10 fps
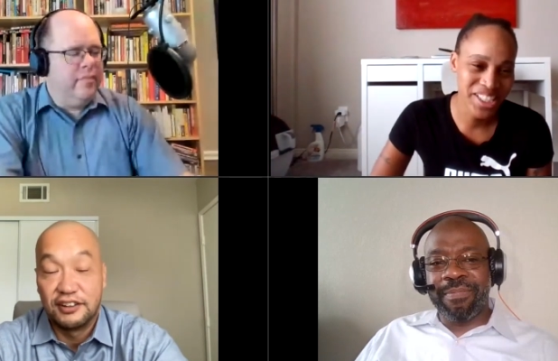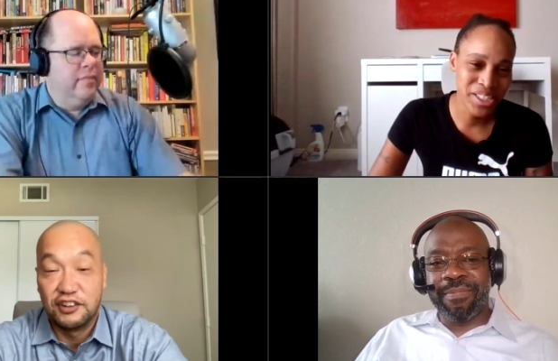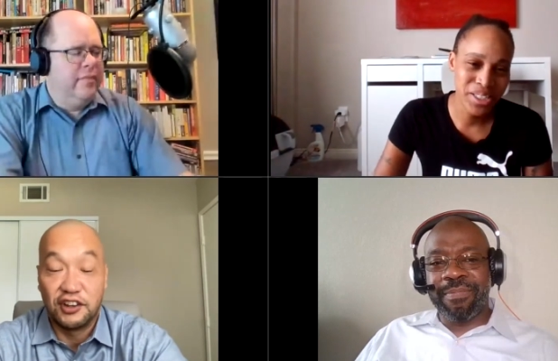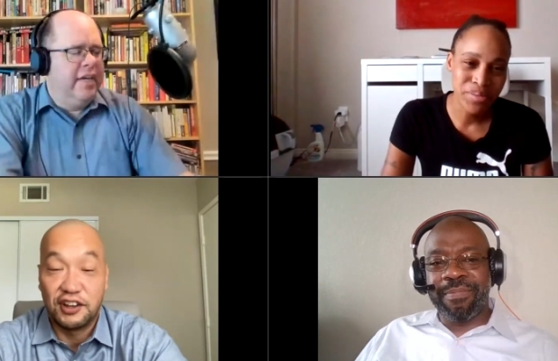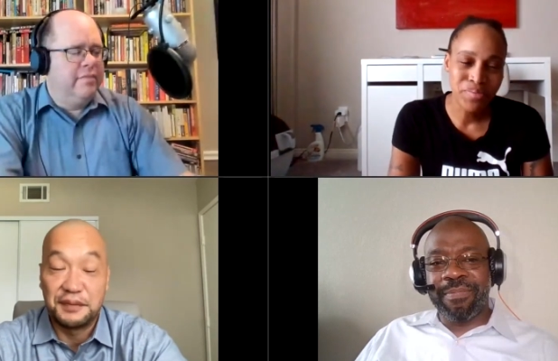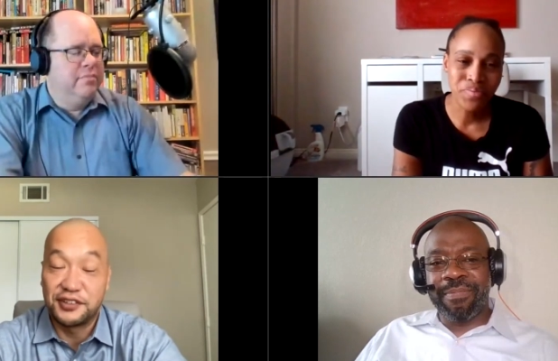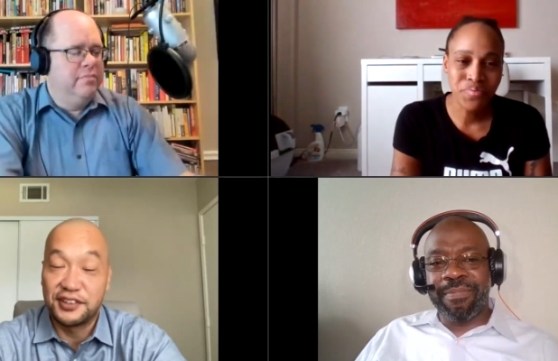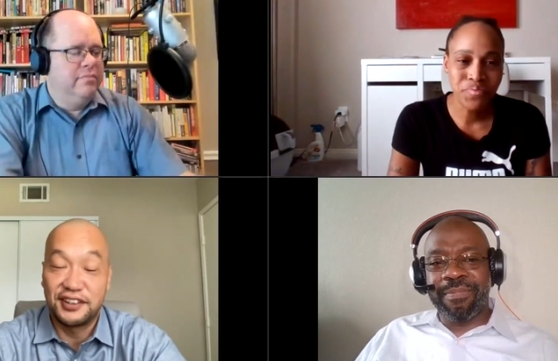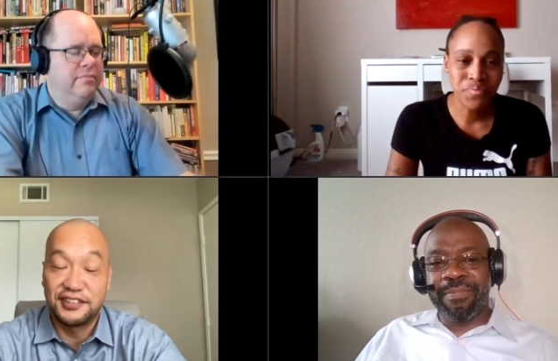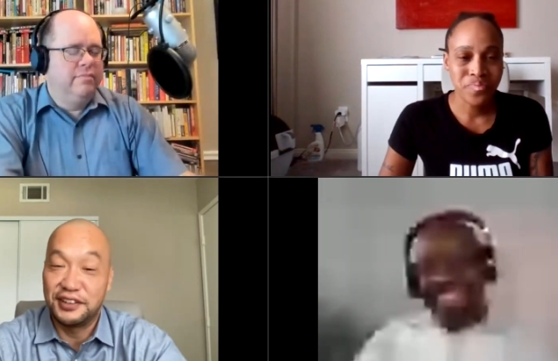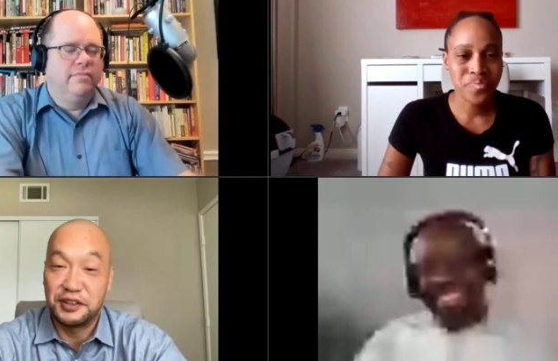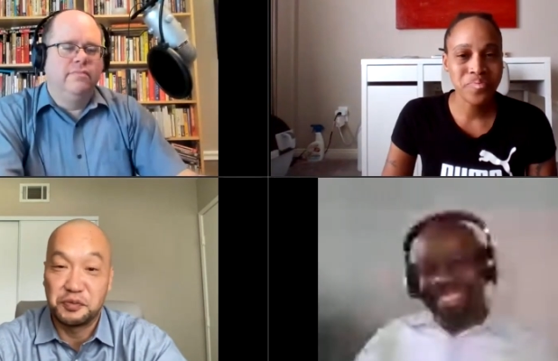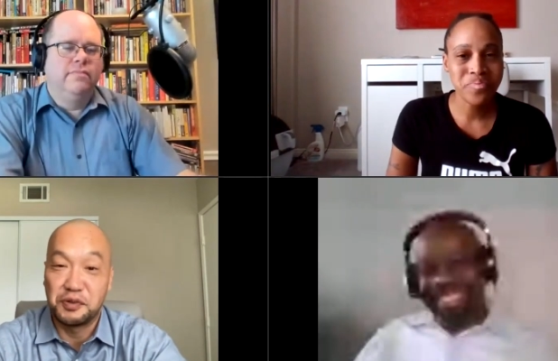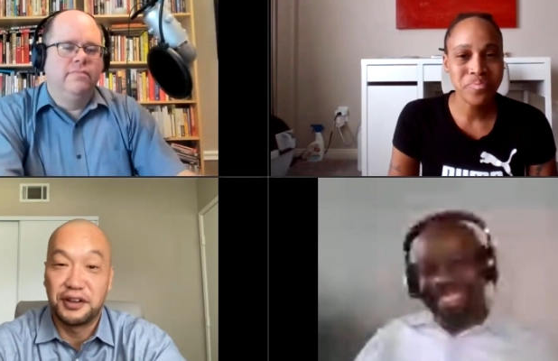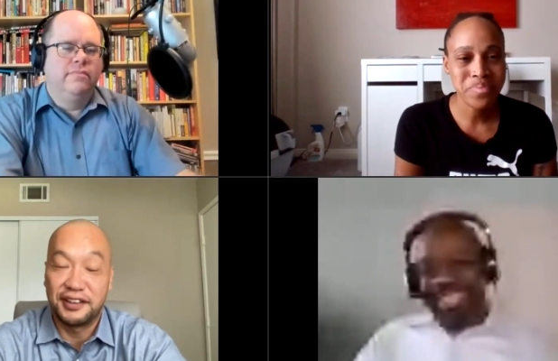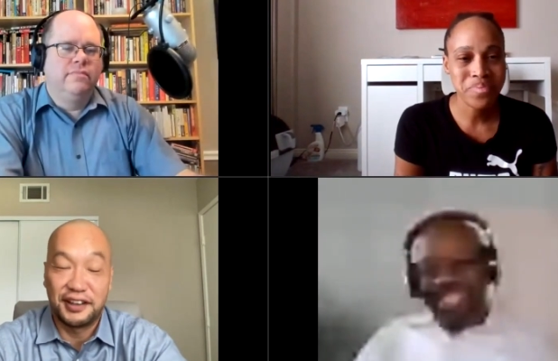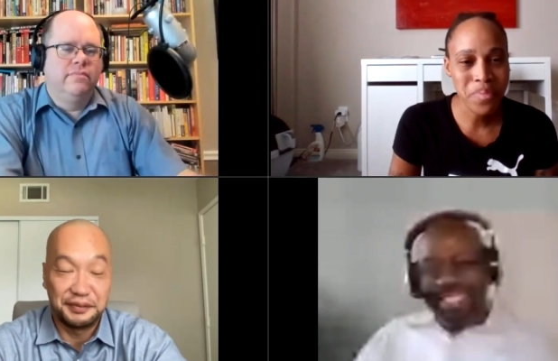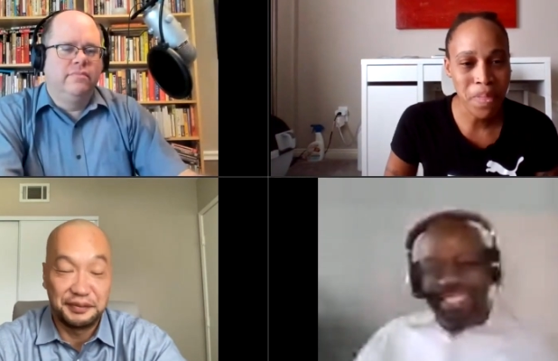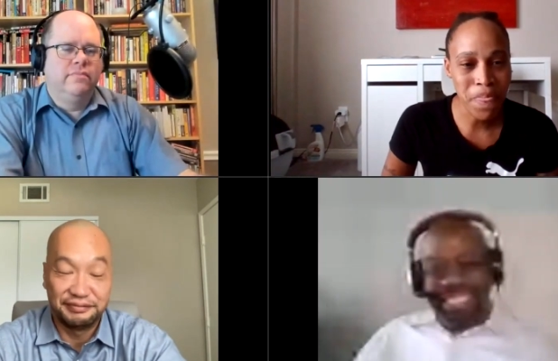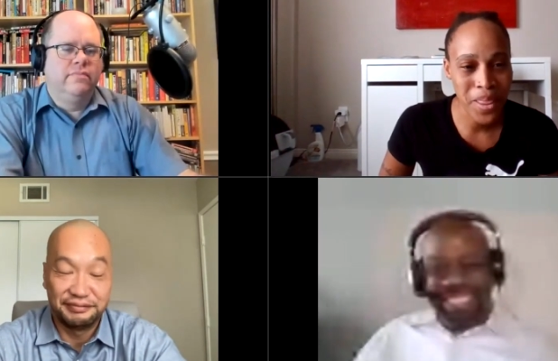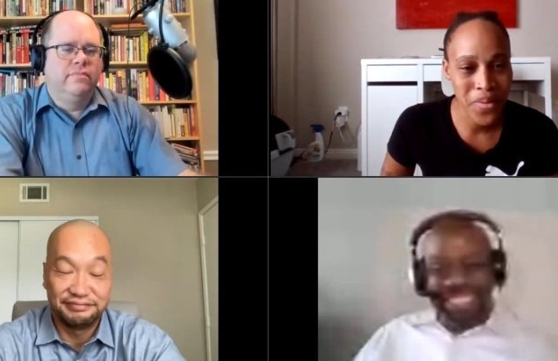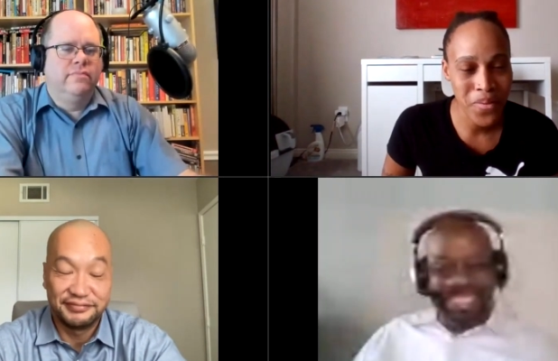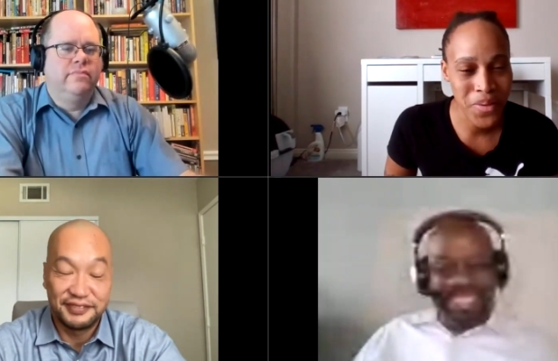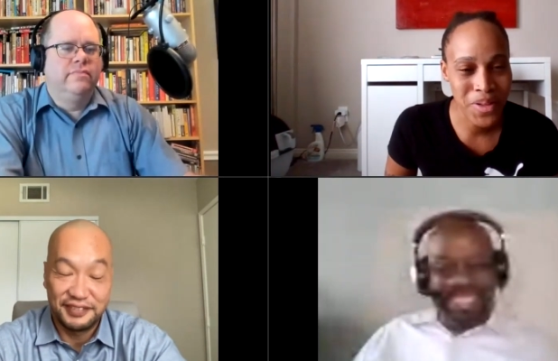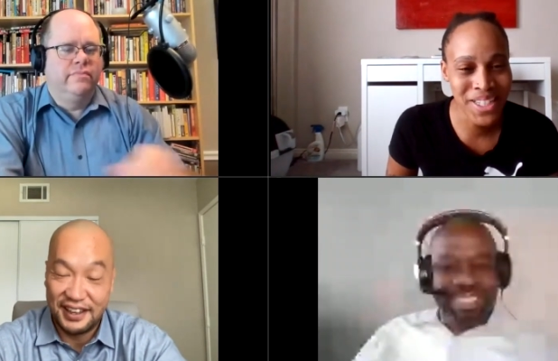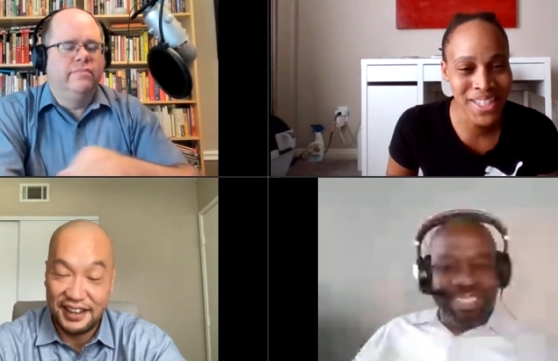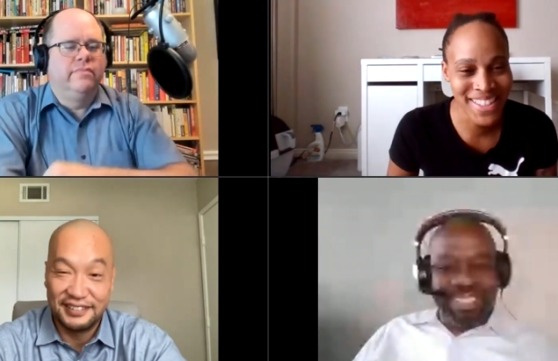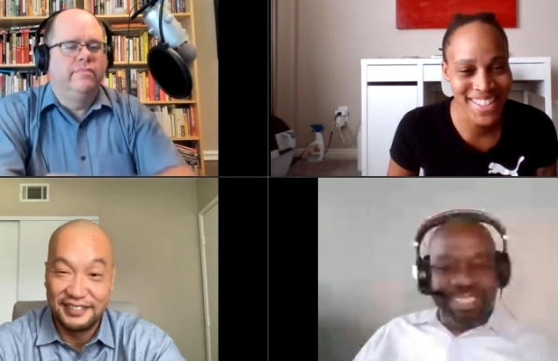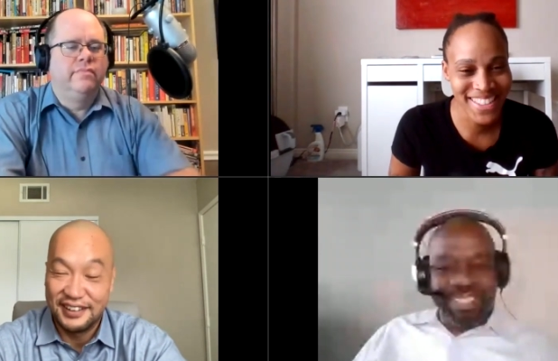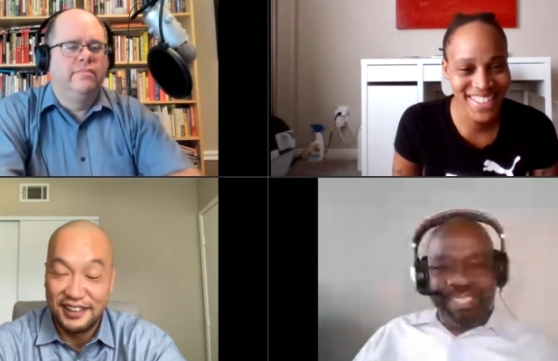Speaker 1: Look, I'm just gonna say this one thing, okay?